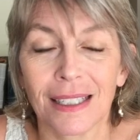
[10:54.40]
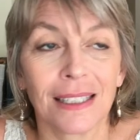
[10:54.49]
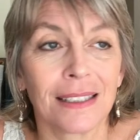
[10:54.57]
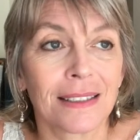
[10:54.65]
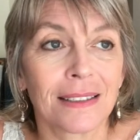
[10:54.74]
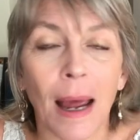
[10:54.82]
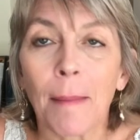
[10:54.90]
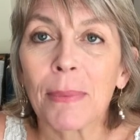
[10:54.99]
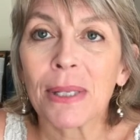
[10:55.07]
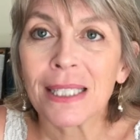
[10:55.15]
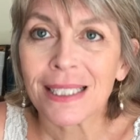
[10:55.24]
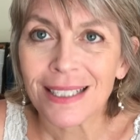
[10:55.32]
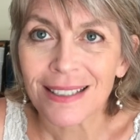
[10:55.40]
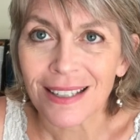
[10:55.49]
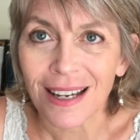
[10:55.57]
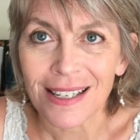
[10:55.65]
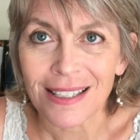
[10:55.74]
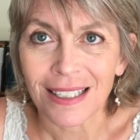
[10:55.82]
Stop
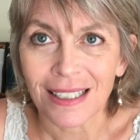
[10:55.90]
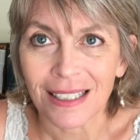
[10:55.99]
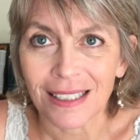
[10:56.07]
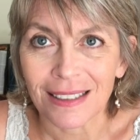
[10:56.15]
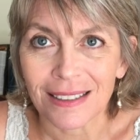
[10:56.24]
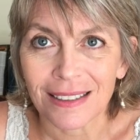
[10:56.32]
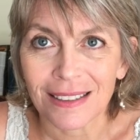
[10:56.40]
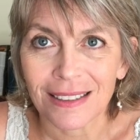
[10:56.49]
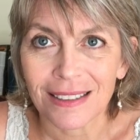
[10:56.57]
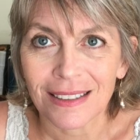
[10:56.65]
politicizing this.